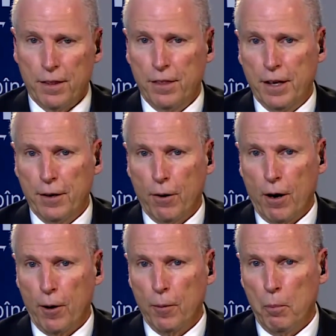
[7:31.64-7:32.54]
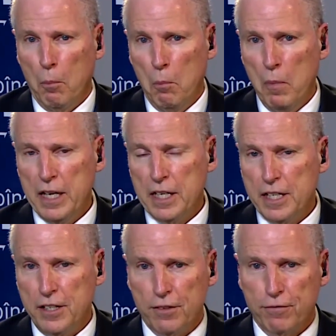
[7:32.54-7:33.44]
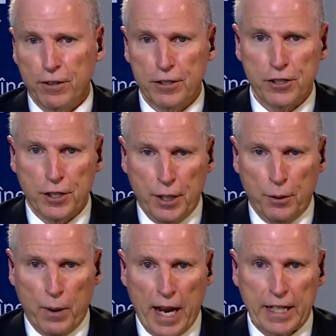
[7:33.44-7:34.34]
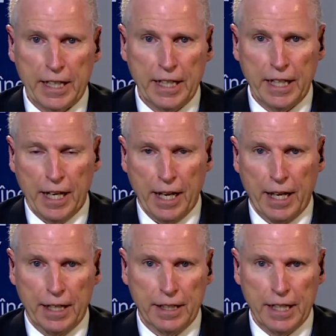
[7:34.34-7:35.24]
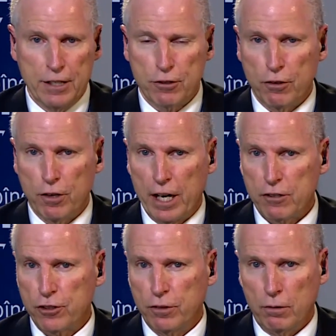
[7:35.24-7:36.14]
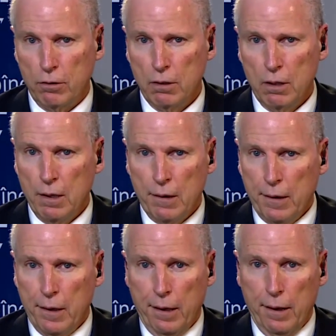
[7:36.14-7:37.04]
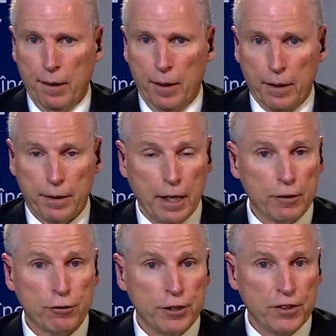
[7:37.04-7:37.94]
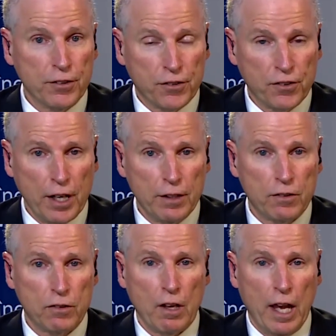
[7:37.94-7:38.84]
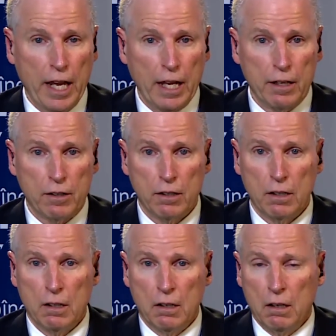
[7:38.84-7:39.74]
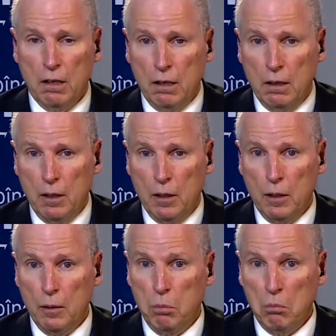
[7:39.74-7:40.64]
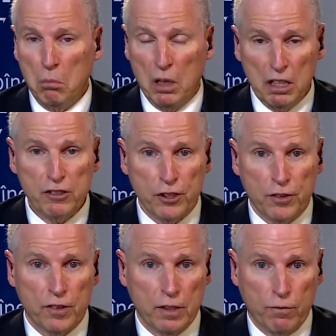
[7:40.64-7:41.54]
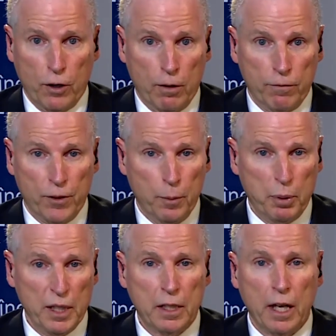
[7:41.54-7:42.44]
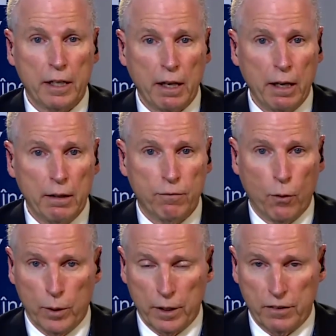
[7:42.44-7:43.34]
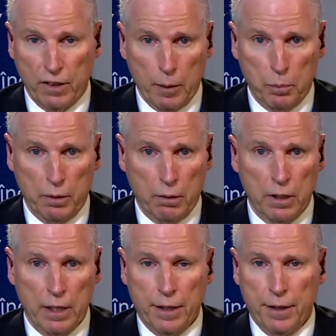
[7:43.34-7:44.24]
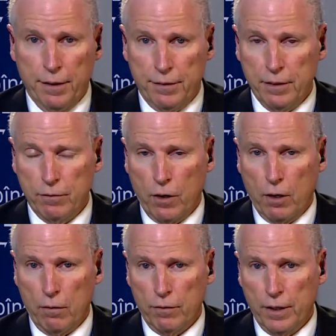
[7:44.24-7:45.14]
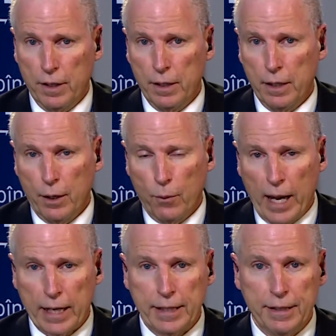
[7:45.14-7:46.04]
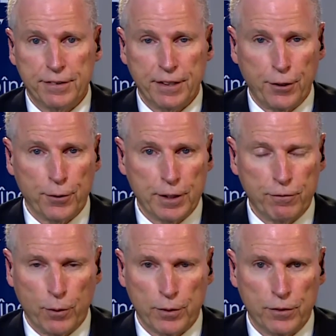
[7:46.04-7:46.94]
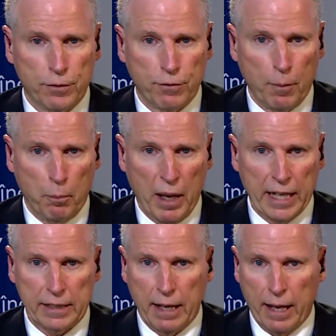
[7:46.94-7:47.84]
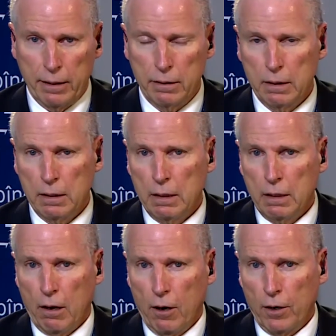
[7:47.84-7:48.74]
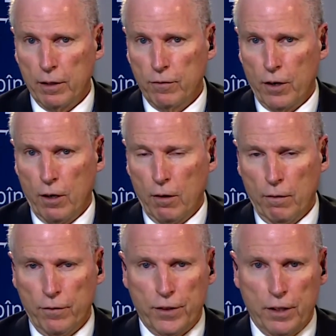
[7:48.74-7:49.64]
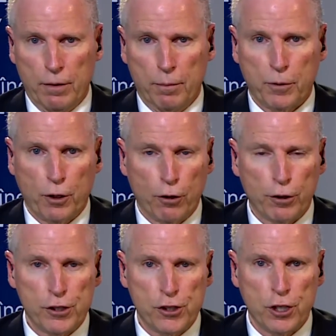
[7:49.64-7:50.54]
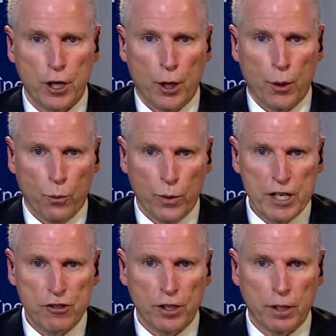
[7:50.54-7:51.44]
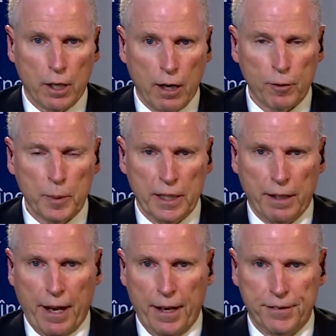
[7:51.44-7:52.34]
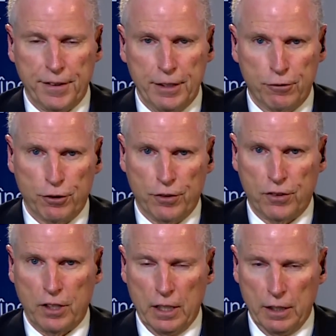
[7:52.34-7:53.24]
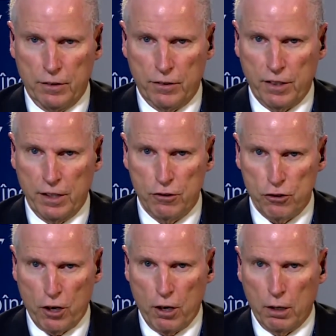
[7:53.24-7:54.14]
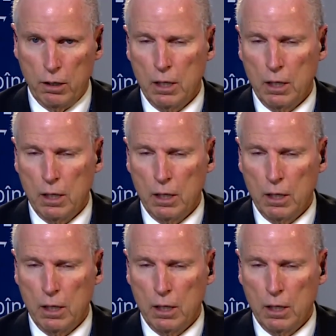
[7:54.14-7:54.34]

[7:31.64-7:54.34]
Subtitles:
There are many different Iraqi and international countries and states and militias involved. The PKK, for example, is involved. The Iraqi security forces from Baghdad are involved. The Kurdish region government has an interest in Sinjar.